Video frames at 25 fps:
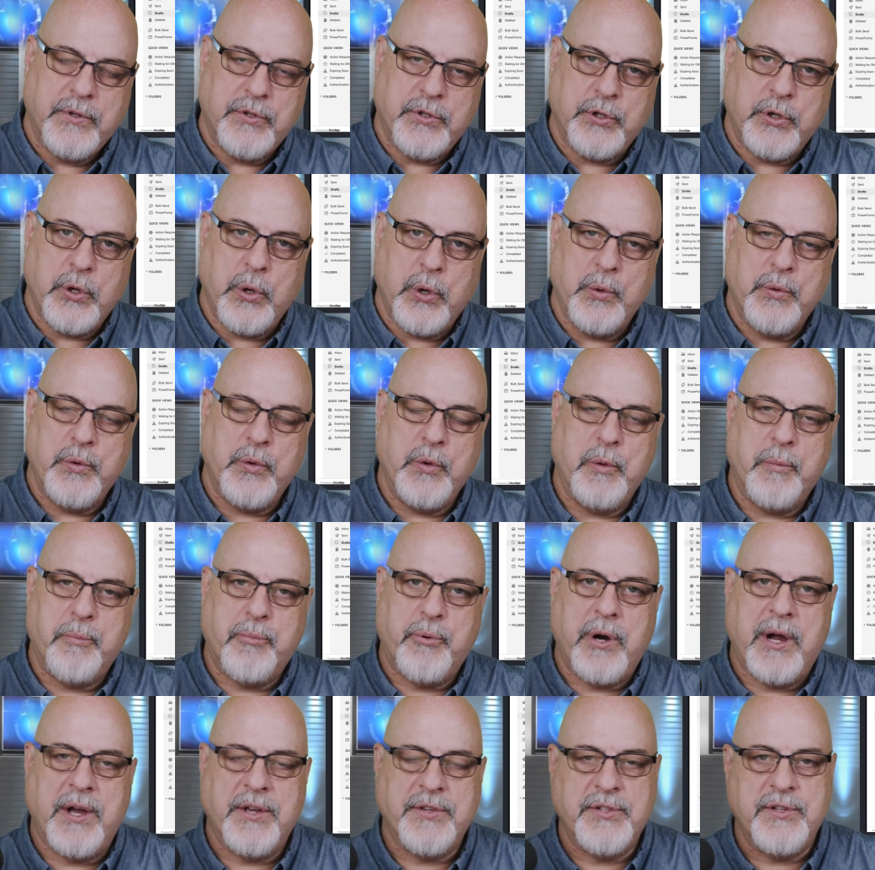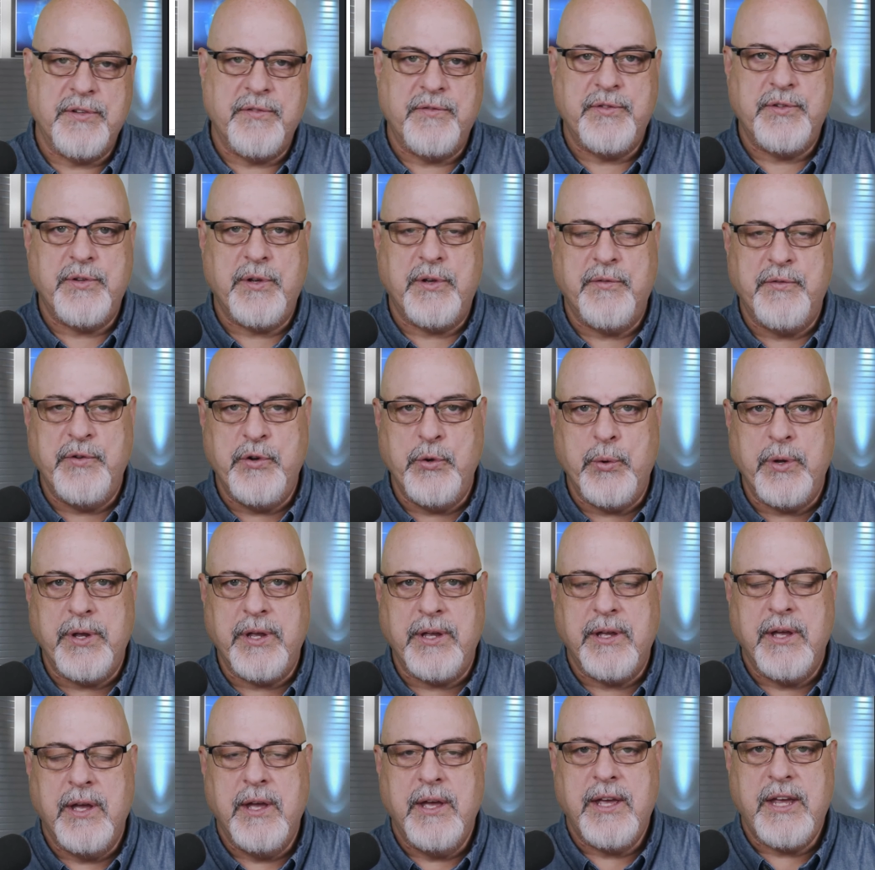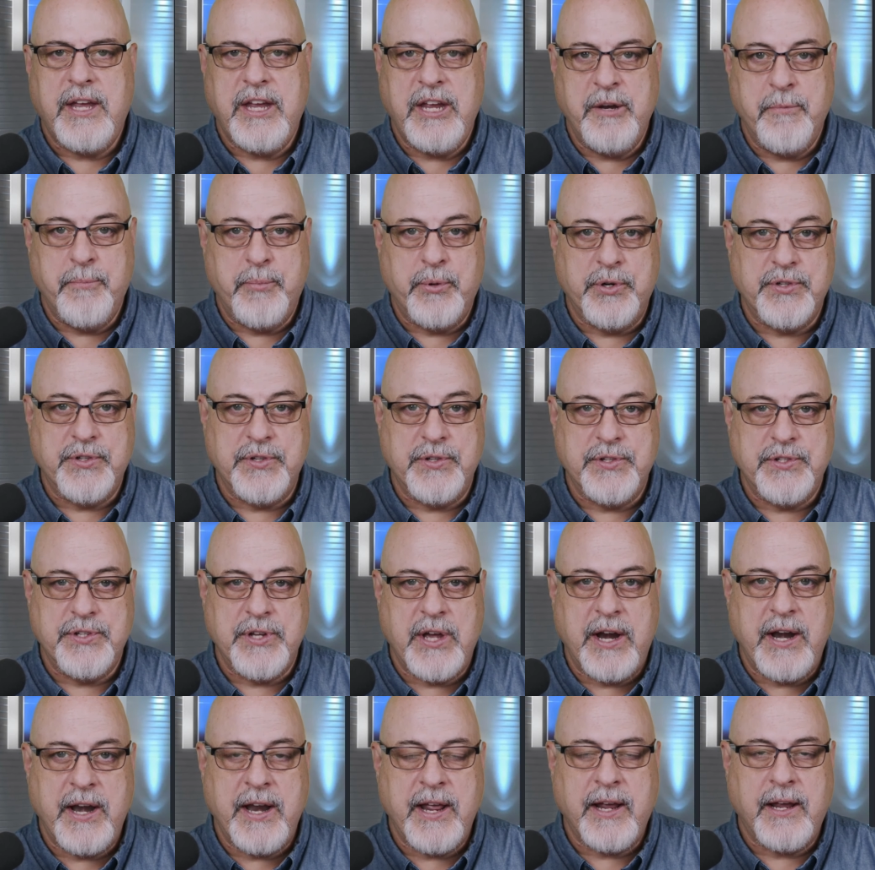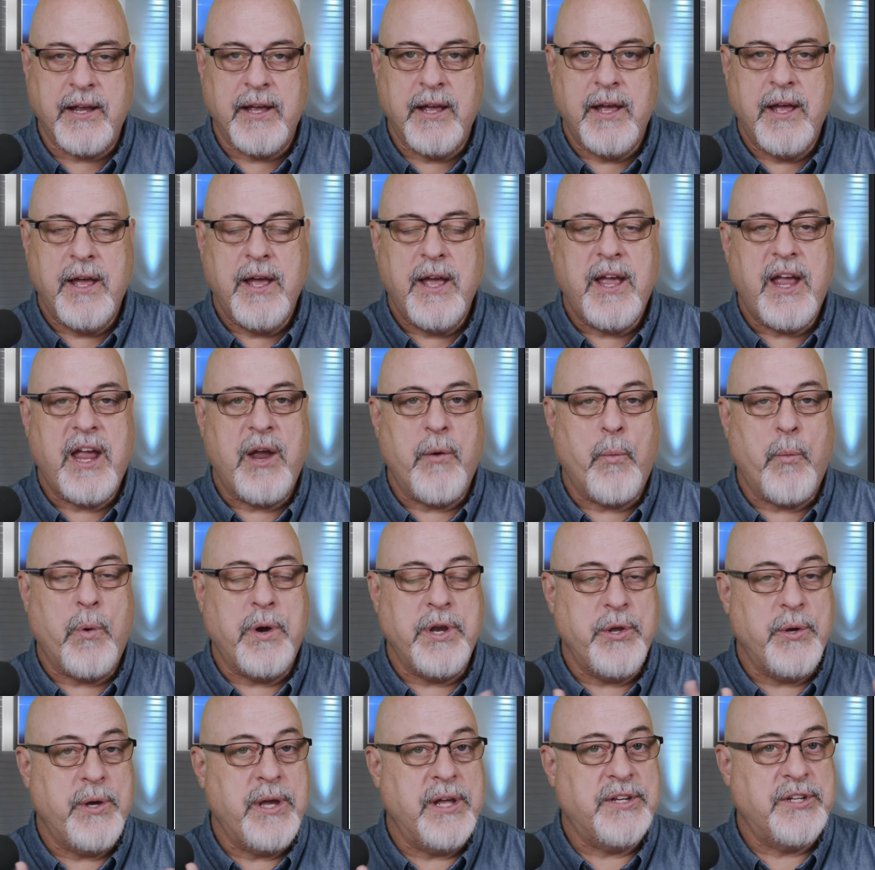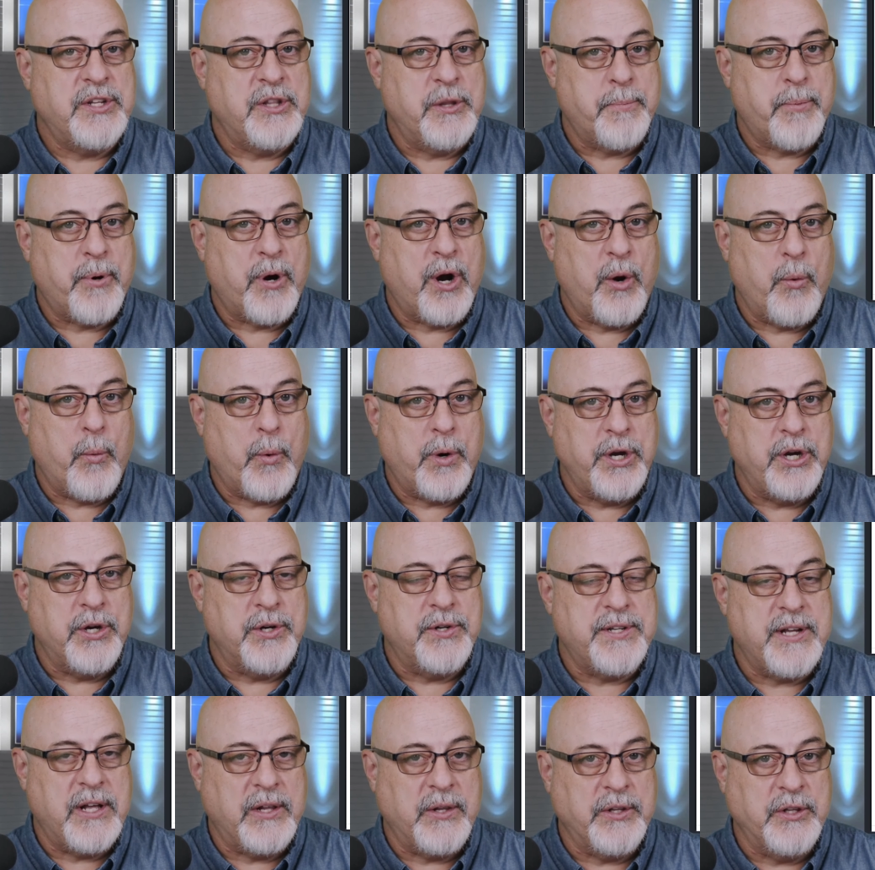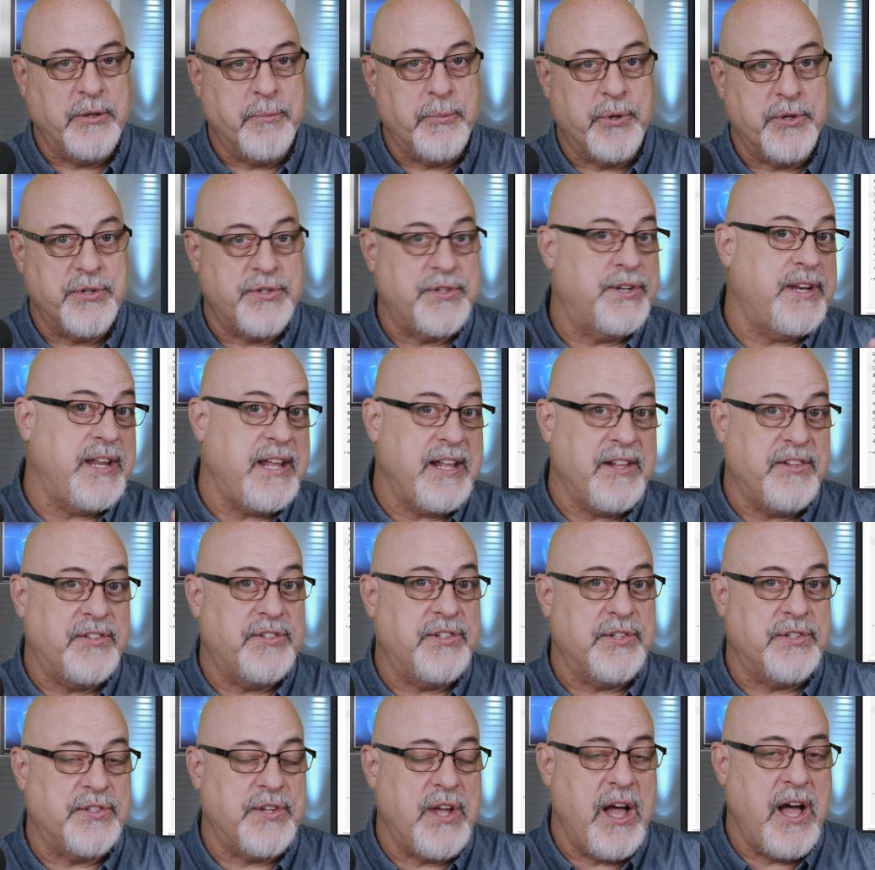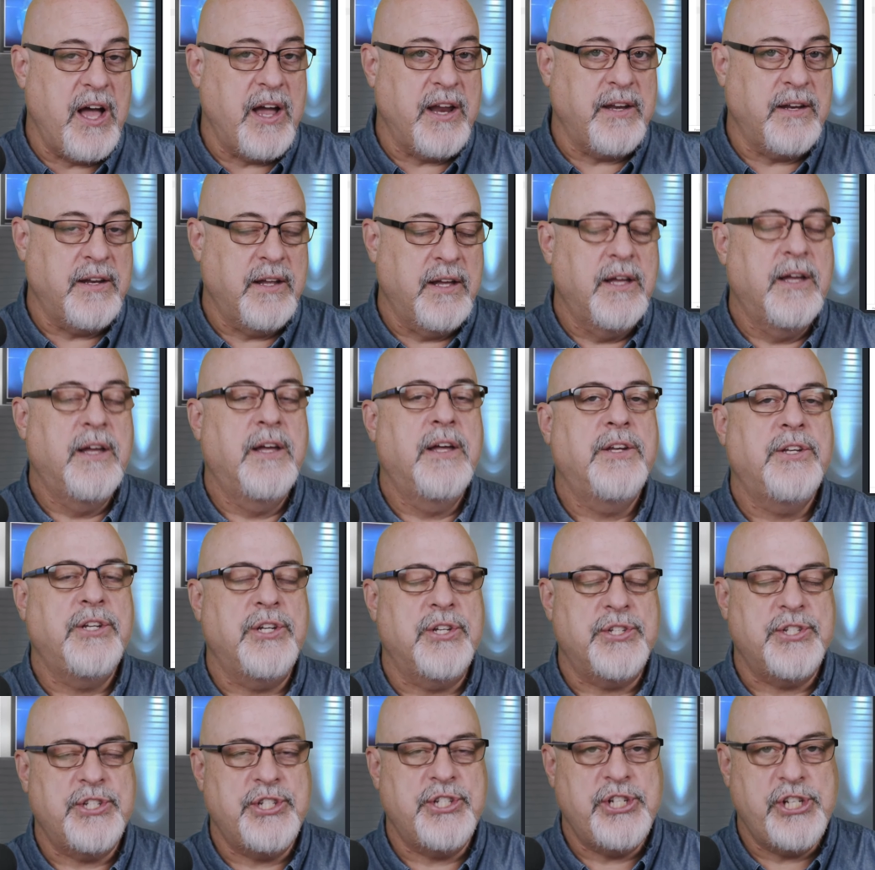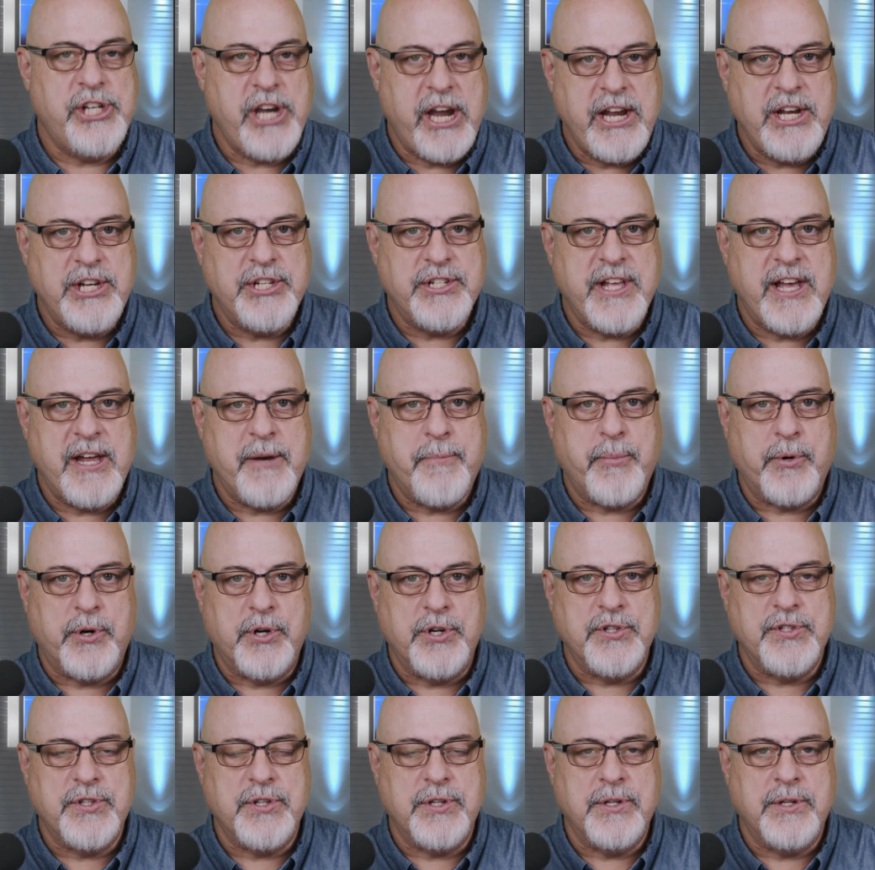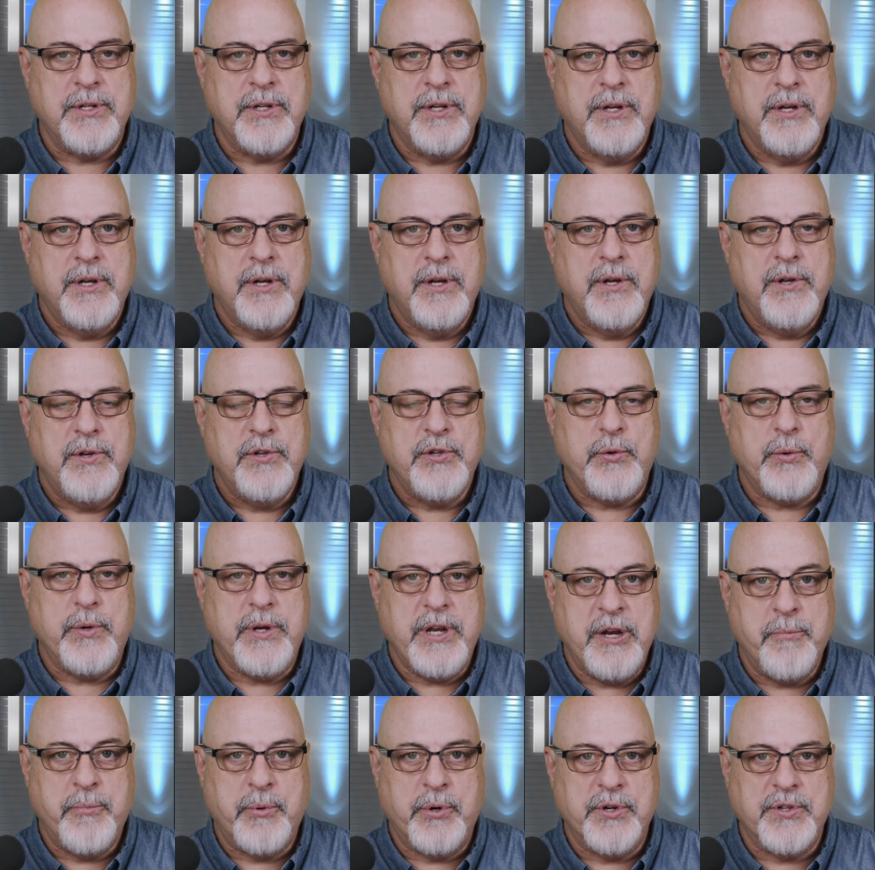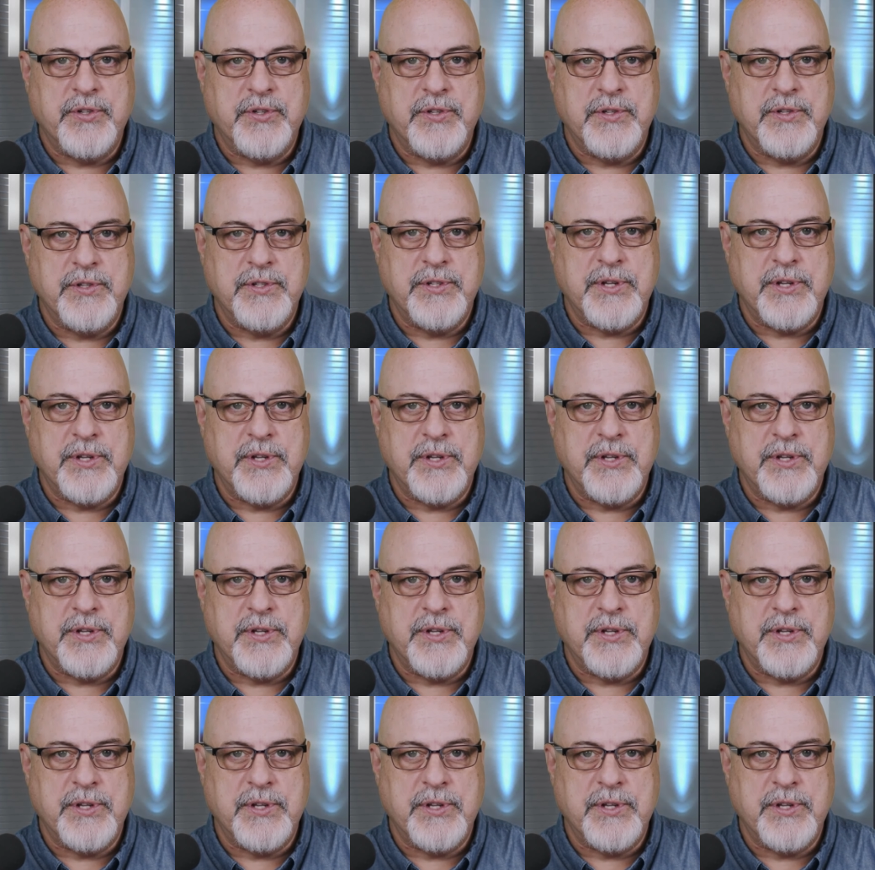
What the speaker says: to go through the process of doing in-person signing. And when you get to the part where you're telling the person needs to sign, just change that person to an in-person